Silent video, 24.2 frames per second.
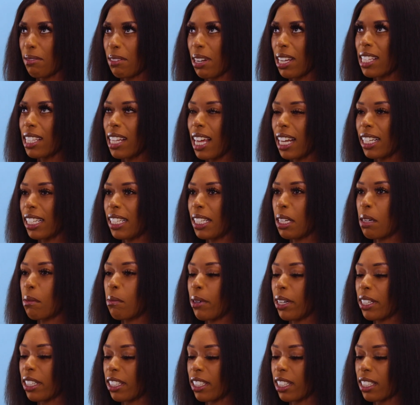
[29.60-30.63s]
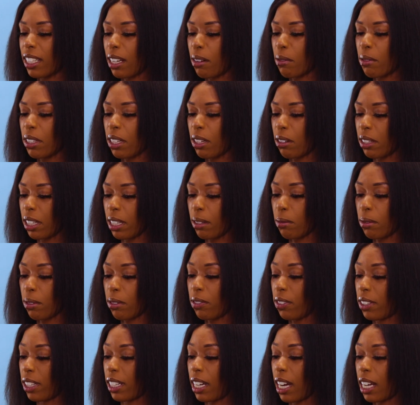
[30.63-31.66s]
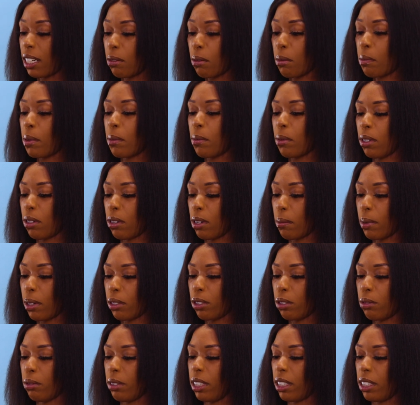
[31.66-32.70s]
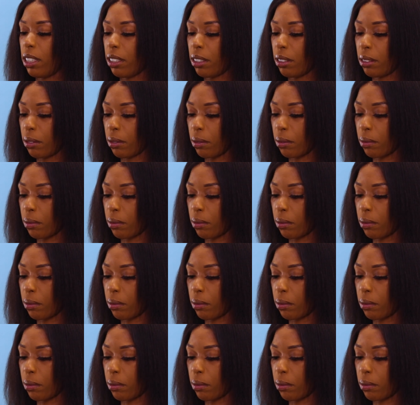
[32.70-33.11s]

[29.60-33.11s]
That's not a deal breaker because I really don't give a fuck. I don't want people to know about you either.